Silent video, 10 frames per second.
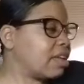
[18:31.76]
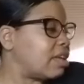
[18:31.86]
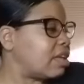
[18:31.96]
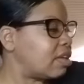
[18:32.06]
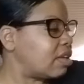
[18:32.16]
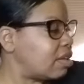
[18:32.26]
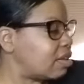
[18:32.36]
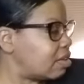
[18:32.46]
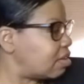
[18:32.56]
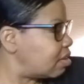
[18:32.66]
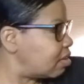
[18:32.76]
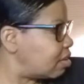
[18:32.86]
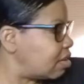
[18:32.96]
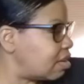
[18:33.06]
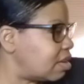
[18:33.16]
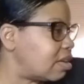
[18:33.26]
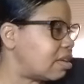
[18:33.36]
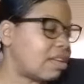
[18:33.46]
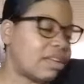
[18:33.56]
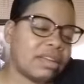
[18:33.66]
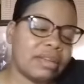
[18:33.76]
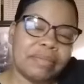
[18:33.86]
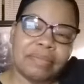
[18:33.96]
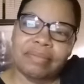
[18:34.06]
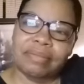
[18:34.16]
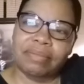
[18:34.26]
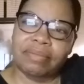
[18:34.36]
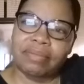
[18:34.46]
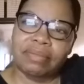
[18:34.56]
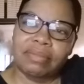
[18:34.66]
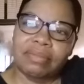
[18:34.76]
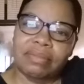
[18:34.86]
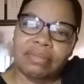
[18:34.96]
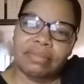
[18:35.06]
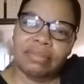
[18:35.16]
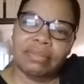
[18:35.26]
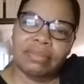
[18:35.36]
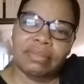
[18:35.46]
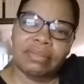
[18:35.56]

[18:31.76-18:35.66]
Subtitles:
(silence)